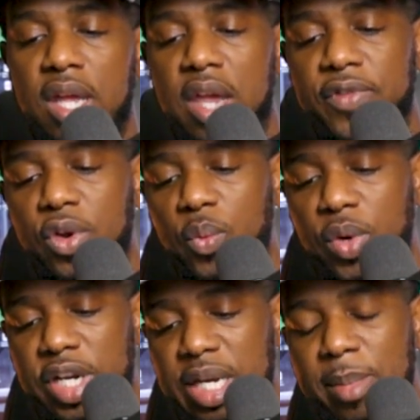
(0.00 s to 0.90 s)
If you don't
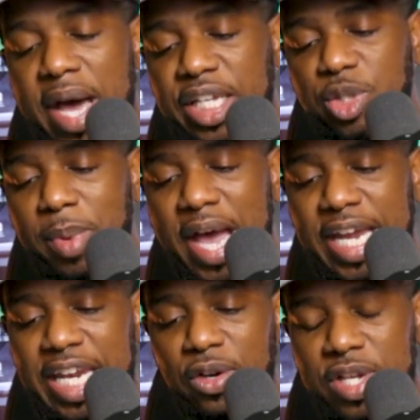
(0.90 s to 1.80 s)
want anybody
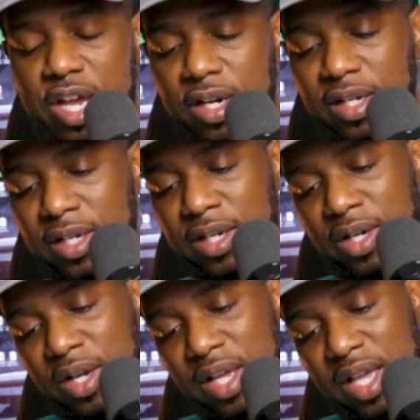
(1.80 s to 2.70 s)
spying in on you,
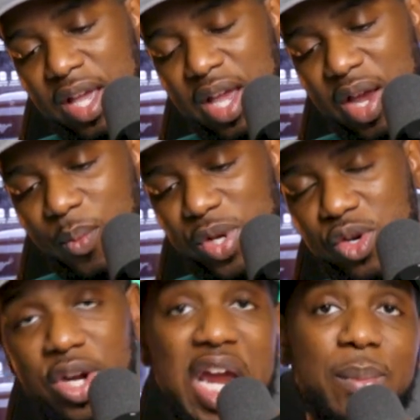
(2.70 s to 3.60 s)
and when
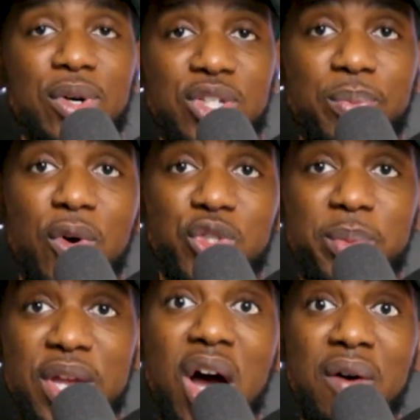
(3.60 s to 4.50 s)
your camera is supposed to
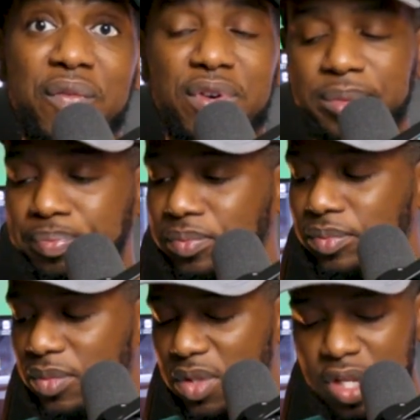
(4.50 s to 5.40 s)
be off,
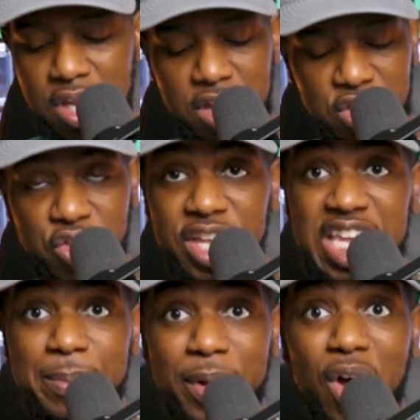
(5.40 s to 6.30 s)
you can
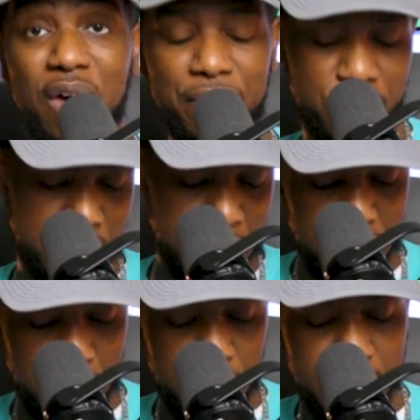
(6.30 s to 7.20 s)
keep it off.
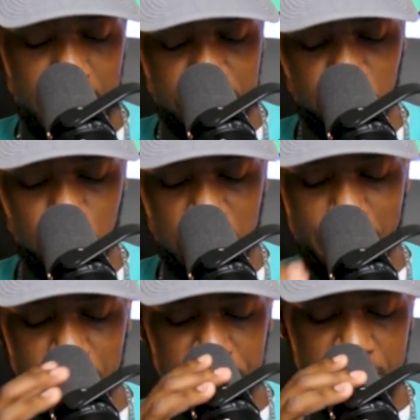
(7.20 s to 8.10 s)
All right, so a
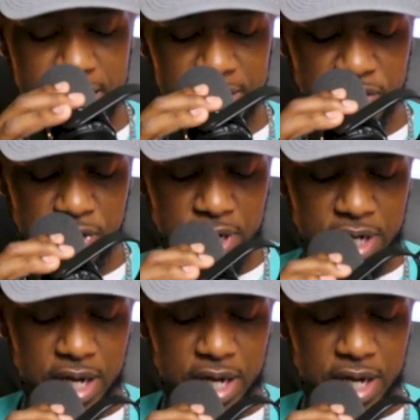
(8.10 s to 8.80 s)
couple of things.